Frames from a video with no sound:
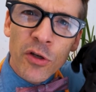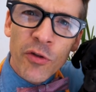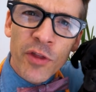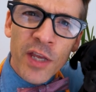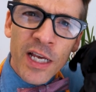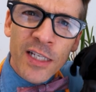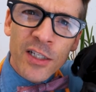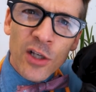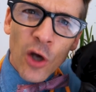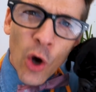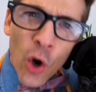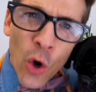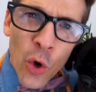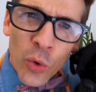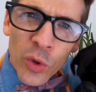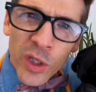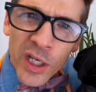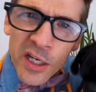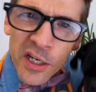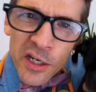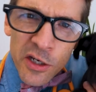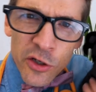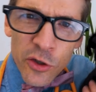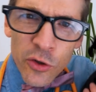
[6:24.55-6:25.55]
are things
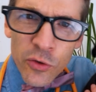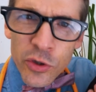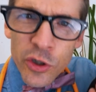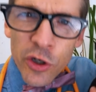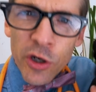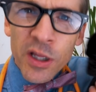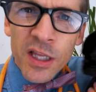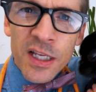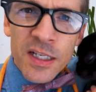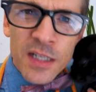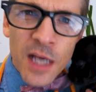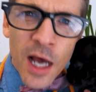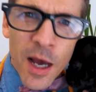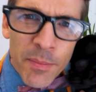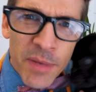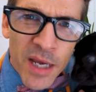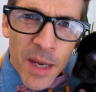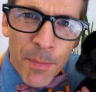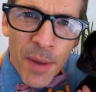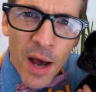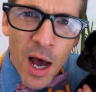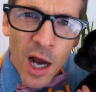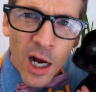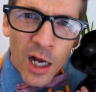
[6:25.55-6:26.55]
only to do during the zombie
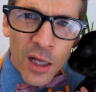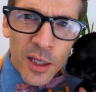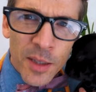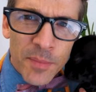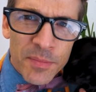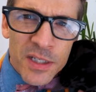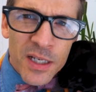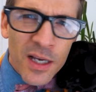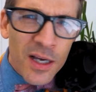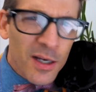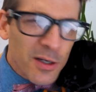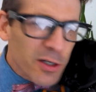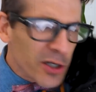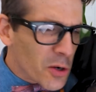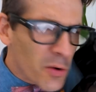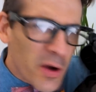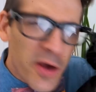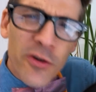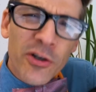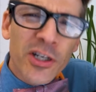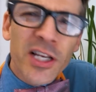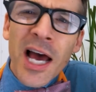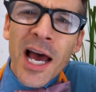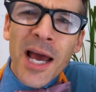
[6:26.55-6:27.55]
apocalypse. No
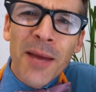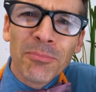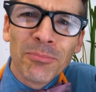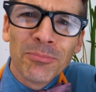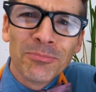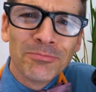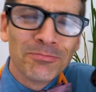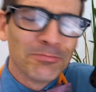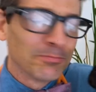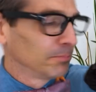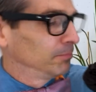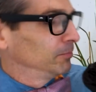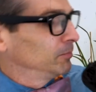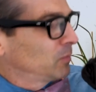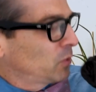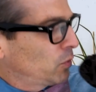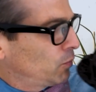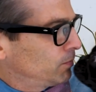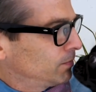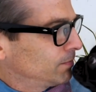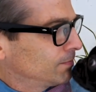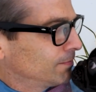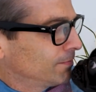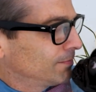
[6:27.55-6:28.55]
other time.
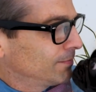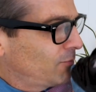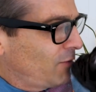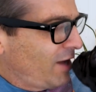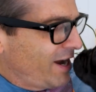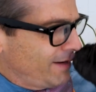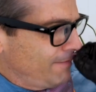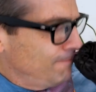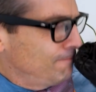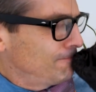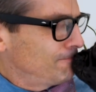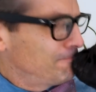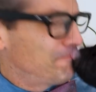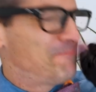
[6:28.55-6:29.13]
Right?